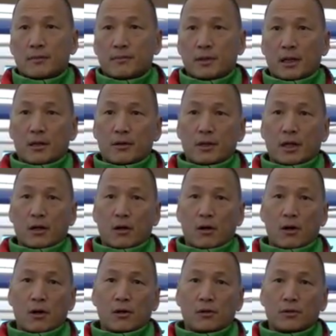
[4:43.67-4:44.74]
that
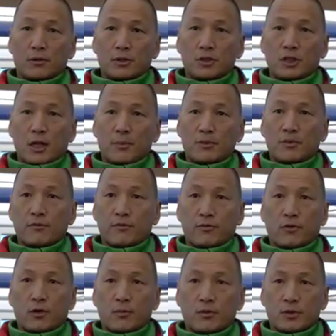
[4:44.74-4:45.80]
all shapes and
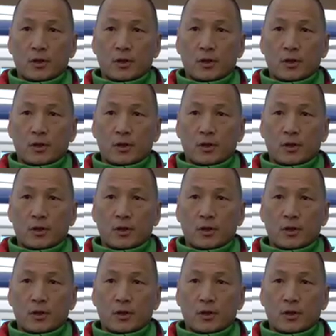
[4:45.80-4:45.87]
forms,